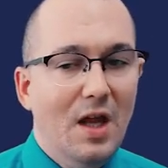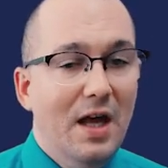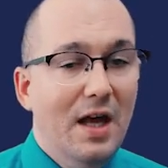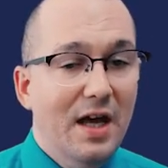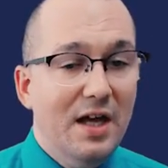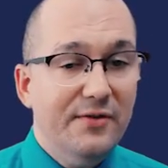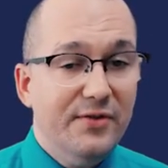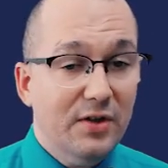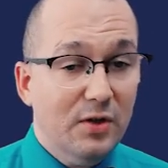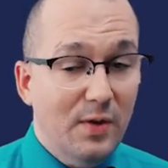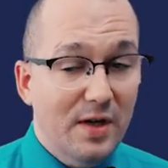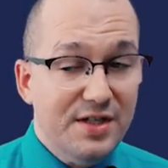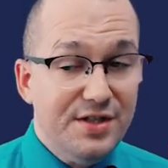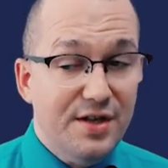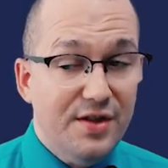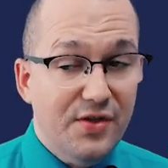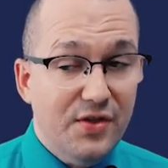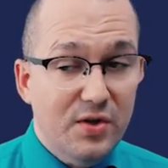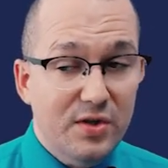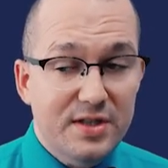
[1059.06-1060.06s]
And for
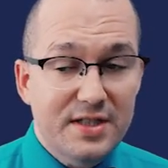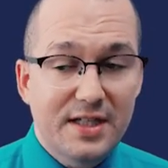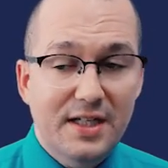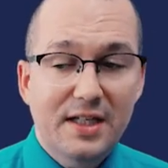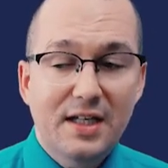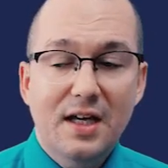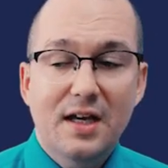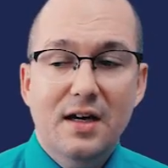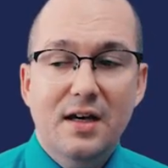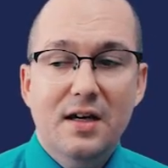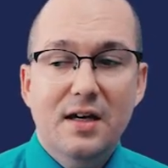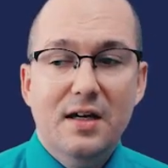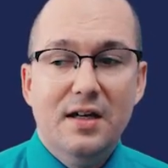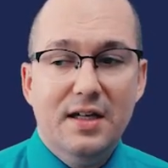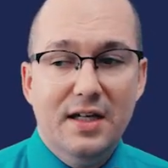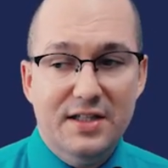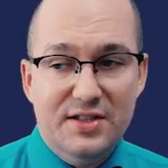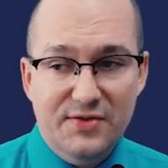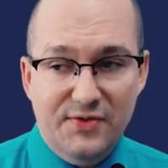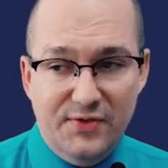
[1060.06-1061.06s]
question 13,
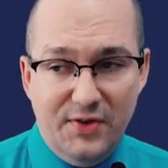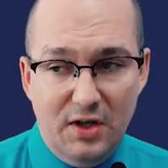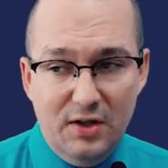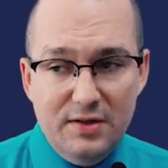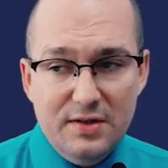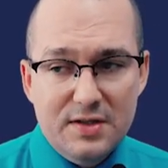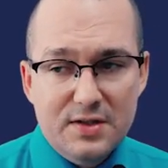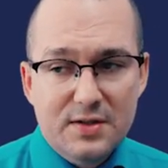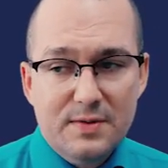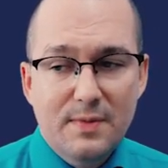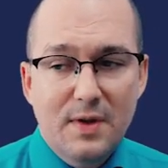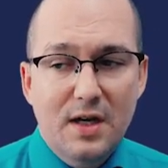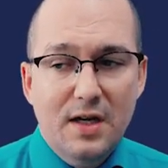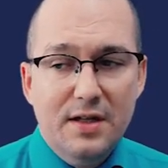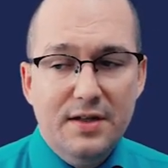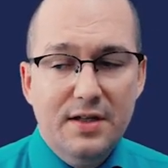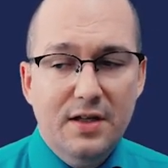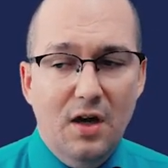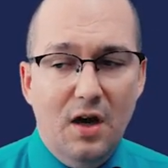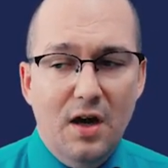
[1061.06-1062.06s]
it's false.
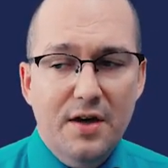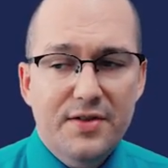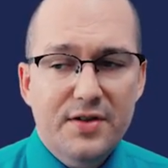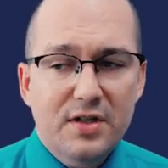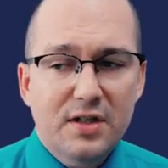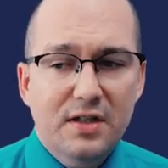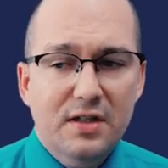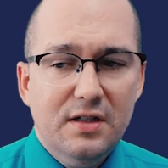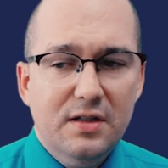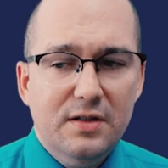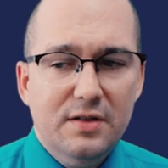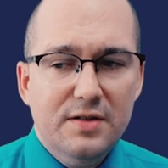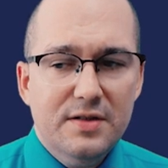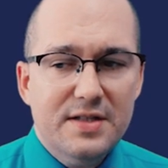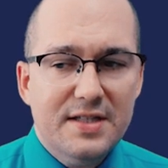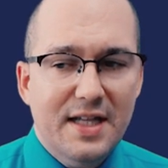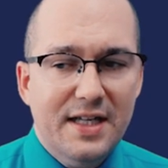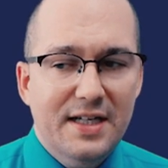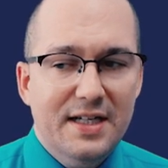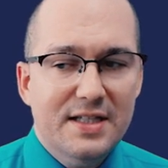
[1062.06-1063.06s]
The author concludes
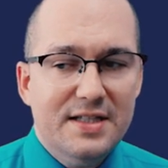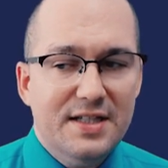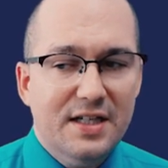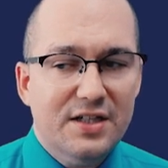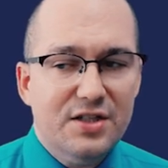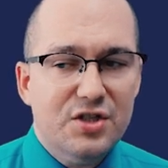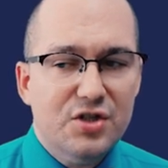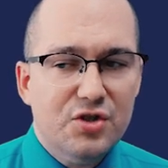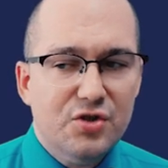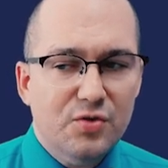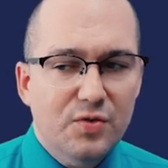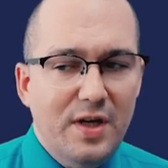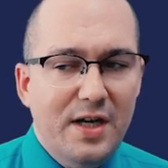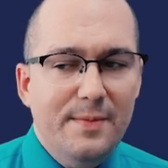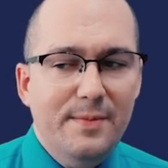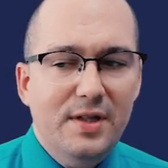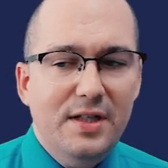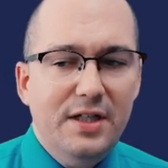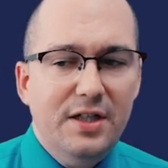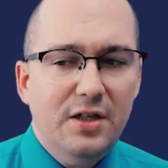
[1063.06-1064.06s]
that it is
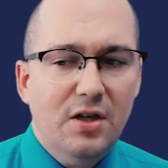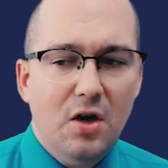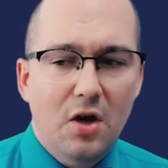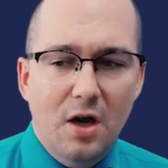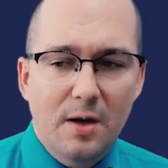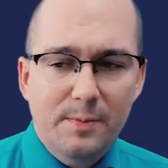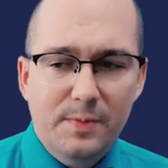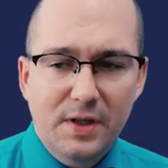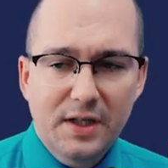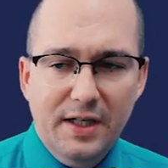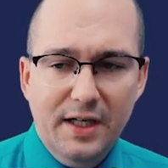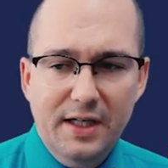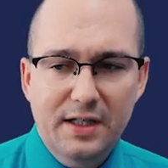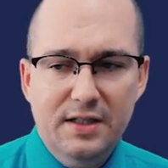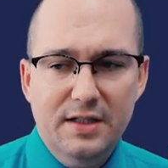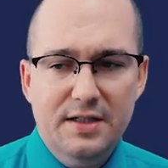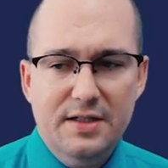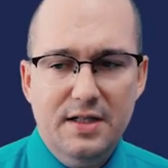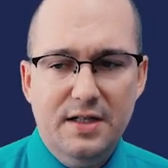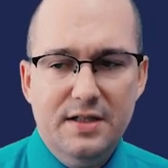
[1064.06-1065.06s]
extremely
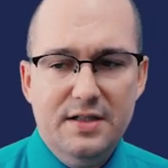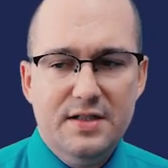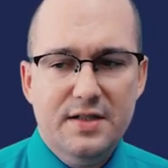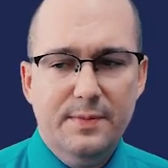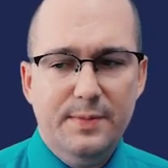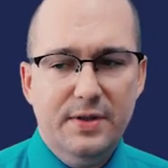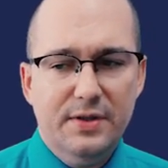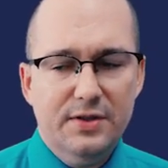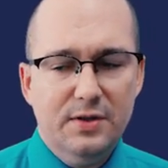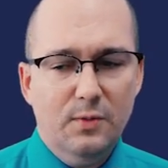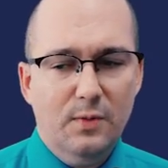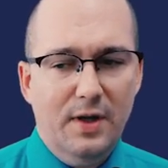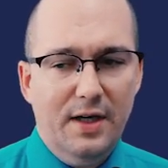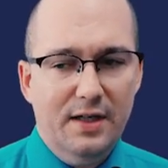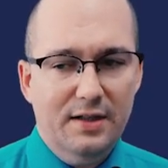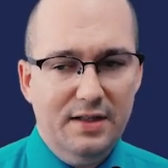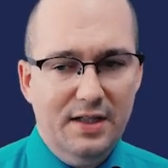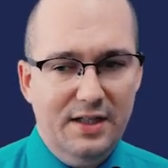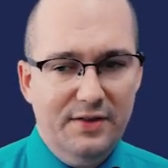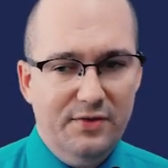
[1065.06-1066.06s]
complicated to build a
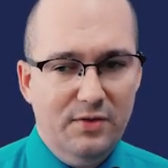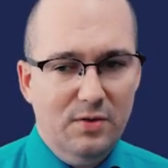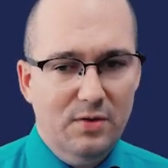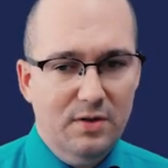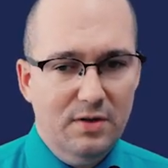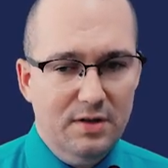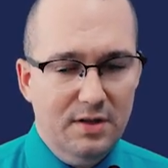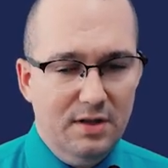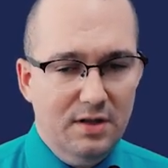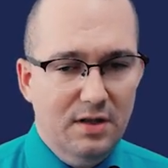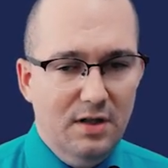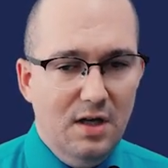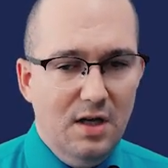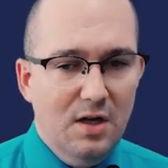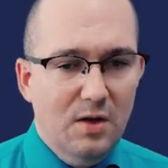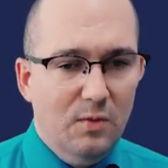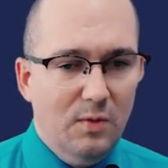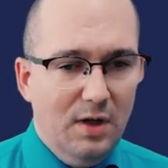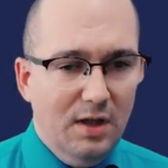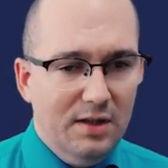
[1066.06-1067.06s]
wildlife corridor.
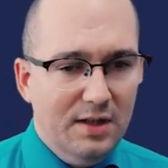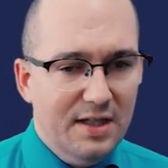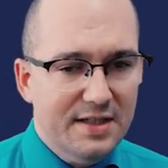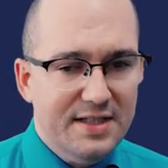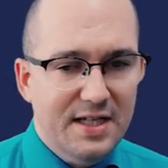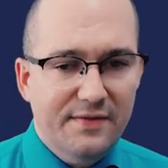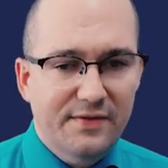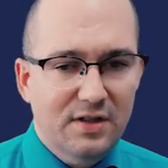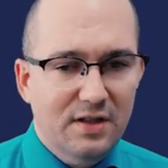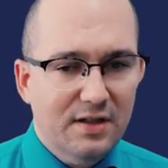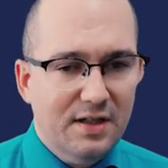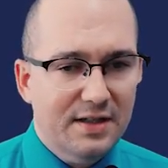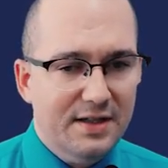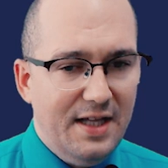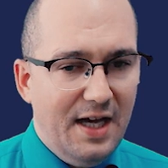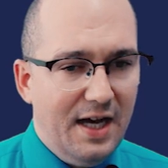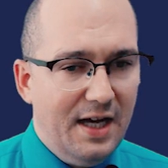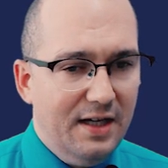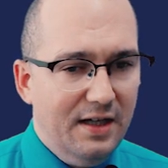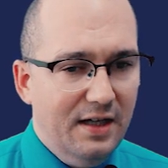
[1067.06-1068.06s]
Well, let's have a look at
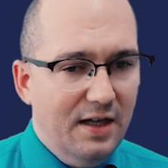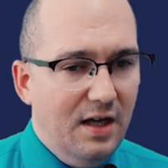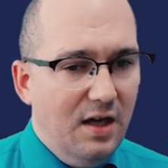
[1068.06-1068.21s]
that.